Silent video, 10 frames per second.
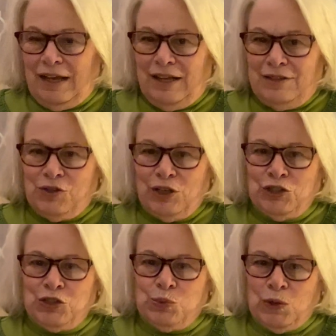So I
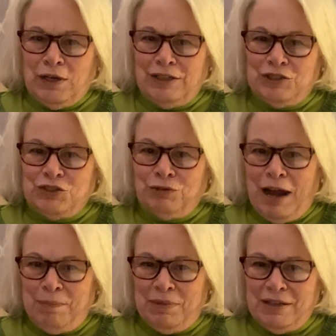just wanted to
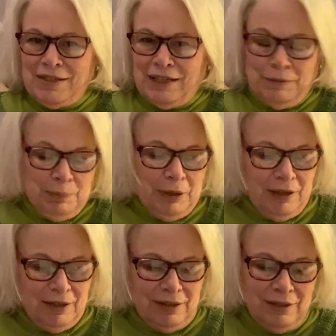wrap this up,
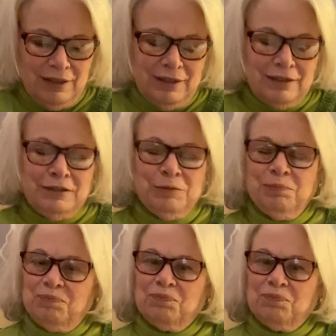and